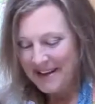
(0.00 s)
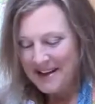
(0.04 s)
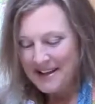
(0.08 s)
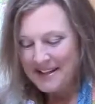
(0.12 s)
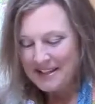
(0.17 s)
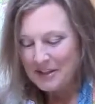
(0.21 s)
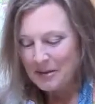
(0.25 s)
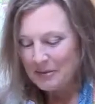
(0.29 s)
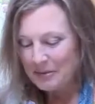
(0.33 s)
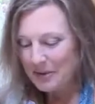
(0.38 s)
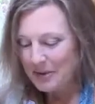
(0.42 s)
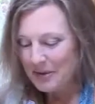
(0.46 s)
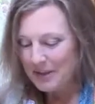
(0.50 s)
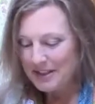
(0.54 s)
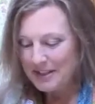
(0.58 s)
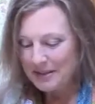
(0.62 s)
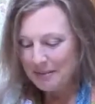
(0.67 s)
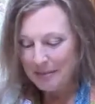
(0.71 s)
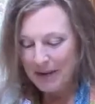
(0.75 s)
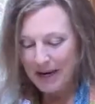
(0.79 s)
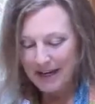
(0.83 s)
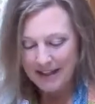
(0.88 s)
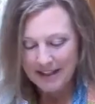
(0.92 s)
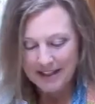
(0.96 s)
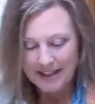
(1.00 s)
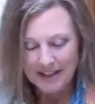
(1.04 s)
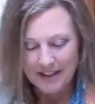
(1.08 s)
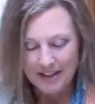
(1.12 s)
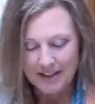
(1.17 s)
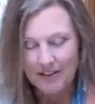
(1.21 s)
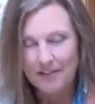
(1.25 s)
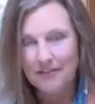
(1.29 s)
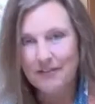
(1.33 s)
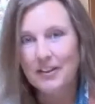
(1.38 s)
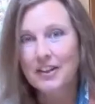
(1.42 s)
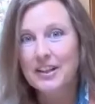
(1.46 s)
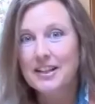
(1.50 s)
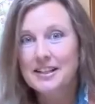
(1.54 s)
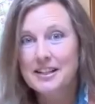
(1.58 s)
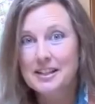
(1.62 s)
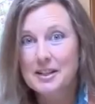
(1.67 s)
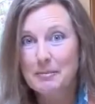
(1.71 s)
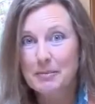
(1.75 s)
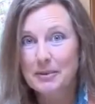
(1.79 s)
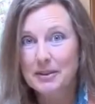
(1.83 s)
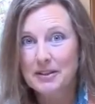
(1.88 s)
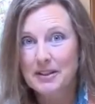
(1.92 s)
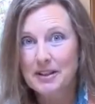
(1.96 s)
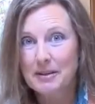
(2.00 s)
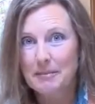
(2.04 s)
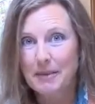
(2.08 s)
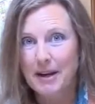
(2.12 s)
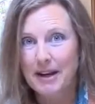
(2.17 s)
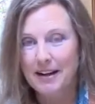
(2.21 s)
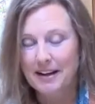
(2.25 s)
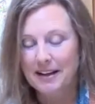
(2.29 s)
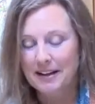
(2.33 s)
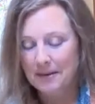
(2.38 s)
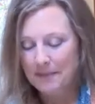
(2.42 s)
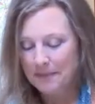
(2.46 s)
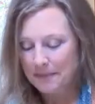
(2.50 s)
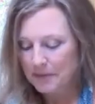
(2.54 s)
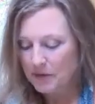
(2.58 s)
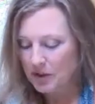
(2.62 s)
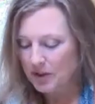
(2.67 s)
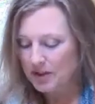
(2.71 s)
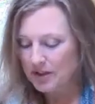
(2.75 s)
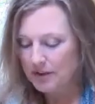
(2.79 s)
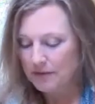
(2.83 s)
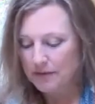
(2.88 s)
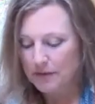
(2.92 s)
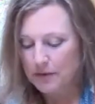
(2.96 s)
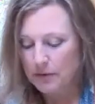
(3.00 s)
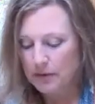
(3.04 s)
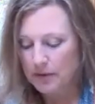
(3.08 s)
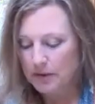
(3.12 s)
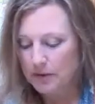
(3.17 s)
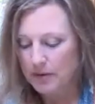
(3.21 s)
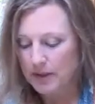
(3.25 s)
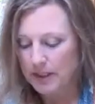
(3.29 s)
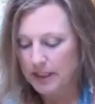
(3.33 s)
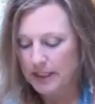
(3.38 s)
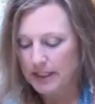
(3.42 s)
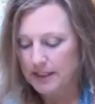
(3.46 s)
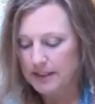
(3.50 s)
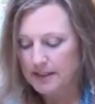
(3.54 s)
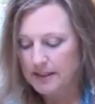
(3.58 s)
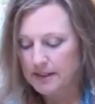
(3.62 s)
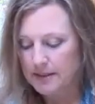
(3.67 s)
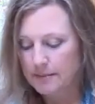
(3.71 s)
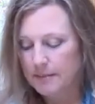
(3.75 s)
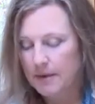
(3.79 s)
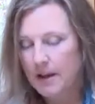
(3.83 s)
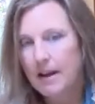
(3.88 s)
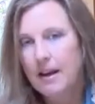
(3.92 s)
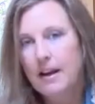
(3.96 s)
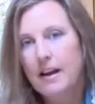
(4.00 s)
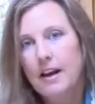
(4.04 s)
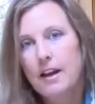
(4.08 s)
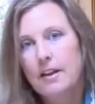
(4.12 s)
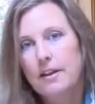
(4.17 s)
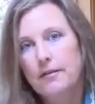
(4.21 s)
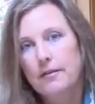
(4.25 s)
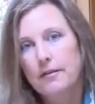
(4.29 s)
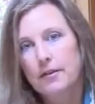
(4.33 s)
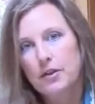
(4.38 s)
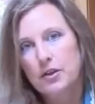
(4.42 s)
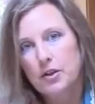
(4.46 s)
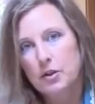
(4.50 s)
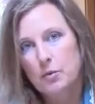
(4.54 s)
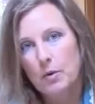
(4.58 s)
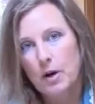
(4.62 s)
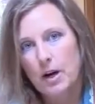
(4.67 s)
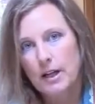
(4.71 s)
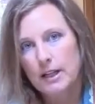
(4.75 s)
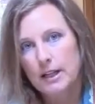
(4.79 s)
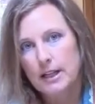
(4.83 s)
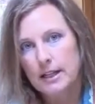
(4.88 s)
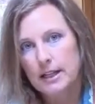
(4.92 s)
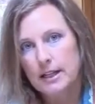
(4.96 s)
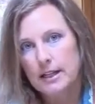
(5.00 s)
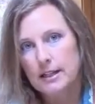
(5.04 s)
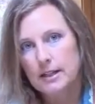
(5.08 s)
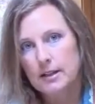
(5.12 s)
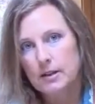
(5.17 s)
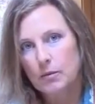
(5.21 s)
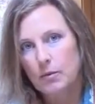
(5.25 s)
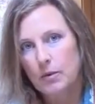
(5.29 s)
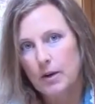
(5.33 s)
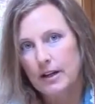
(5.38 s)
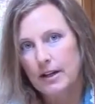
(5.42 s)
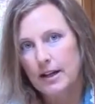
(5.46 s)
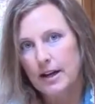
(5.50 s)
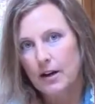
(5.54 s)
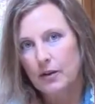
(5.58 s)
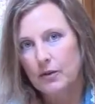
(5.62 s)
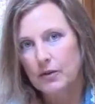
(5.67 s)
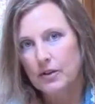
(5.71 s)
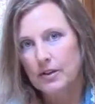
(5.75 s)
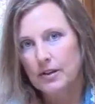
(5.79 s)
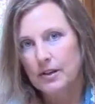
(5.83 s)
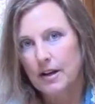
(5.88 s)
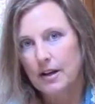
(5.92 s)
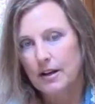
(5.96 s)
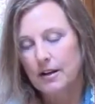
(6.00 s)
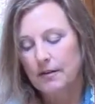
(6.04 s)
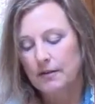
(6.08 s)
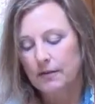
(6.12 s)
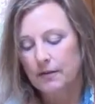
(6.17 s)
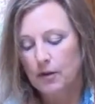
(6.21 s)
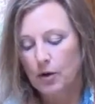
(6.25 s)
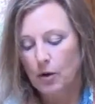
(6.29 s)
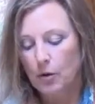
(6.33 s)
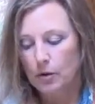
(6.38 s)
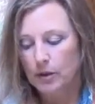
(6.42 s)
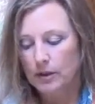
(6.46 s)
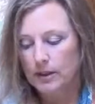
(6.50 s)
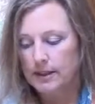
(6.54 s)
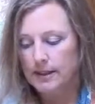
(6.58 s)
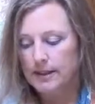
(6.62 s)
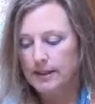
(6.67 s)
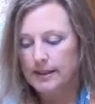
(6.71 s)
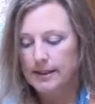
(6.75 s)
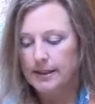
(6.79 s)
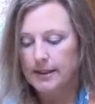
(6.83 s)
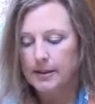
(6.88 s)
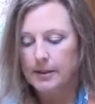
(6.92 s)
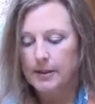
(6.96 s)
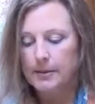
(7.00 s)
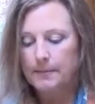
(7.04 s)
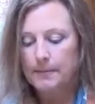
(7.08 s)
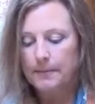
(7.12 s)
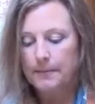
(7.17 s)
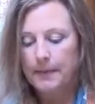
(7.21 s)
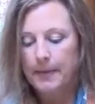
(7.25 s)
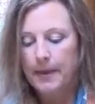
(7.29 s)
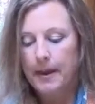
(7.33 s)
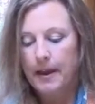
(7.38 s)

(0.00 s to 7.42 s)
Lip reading: So we're going to make it here. Very simple to make, just a few ingredients. The first one is 1 ounce of goldenseal.